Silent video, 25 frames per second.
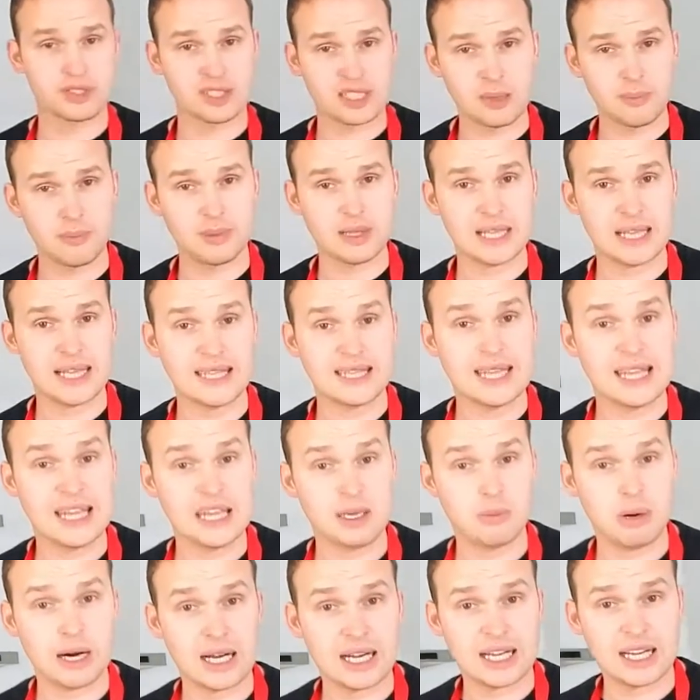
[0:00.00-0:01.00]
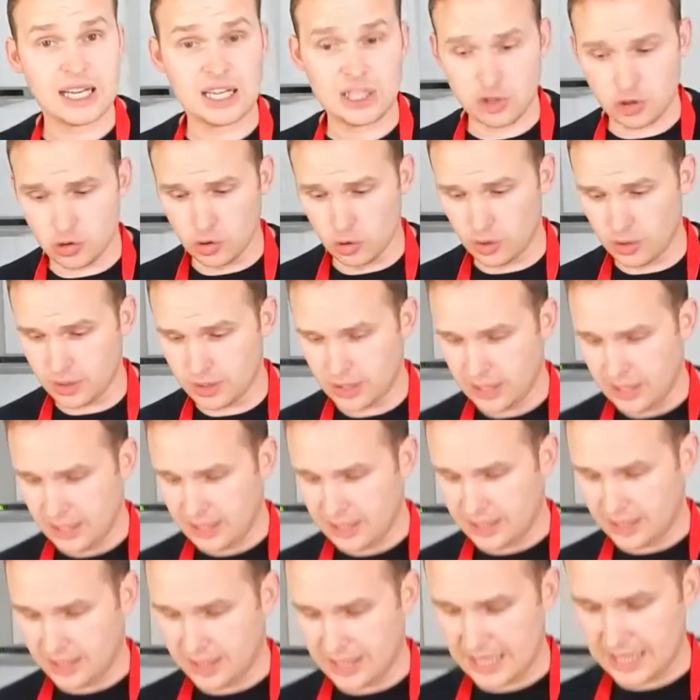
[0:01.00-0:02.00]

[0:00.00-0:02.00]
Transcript: simple and anybody can do it. The